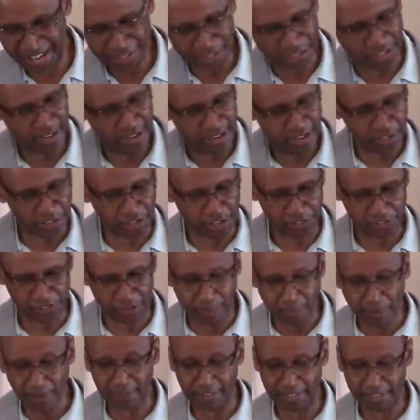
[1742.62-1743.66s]
See, see,
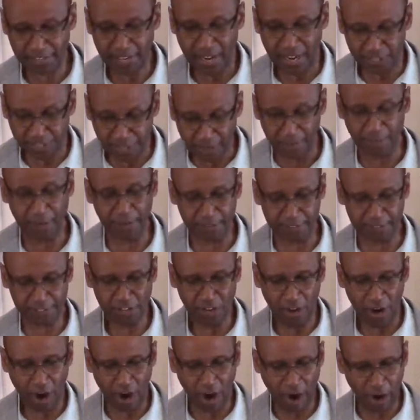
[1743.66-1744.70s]
some of us, some of
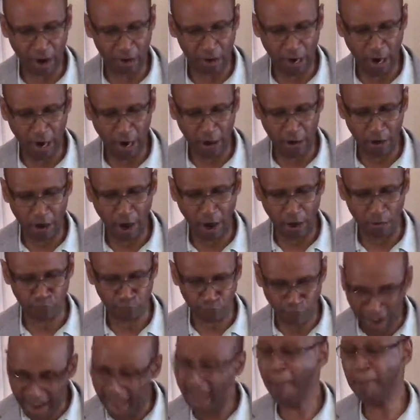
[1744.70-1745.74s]
us are, are, are
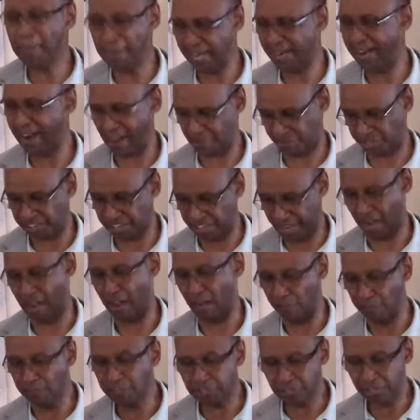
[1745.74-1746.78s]
robbing
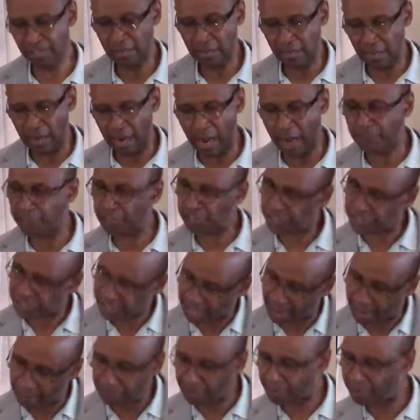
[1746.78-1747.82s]
ourselves of the
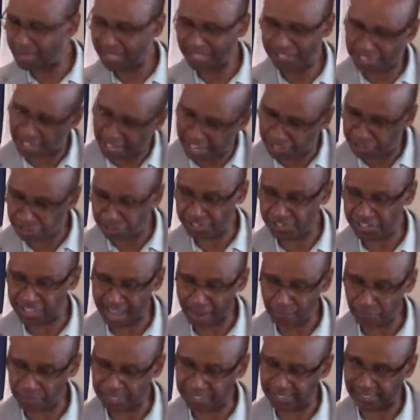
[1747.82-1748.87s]
supplementation
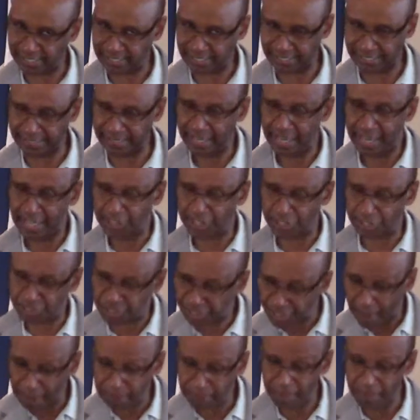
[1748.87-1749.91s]
that we need. The
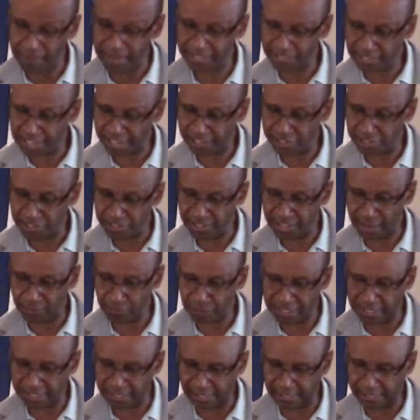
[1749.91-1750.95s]
supplementation
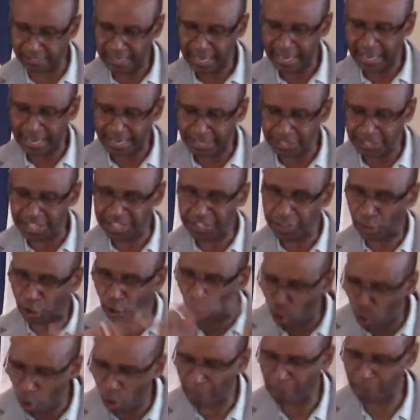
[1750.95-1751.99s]
that we need is in the
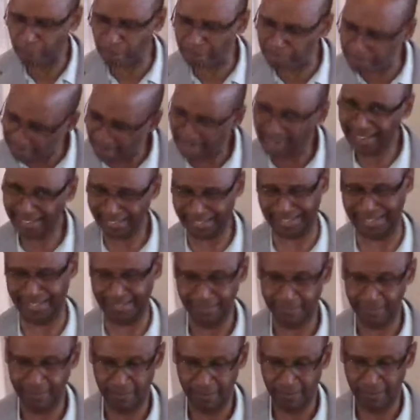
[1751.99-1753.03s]
corporate body.
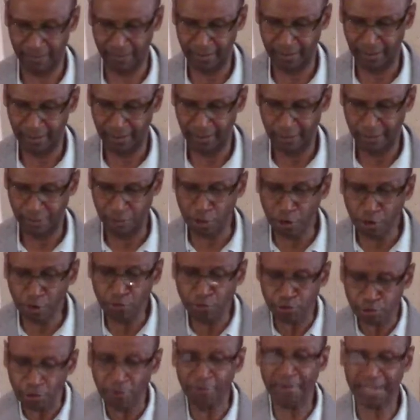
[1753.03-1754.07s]

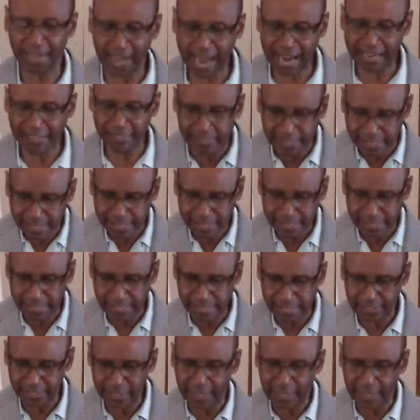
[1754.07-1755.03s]
You, you and I need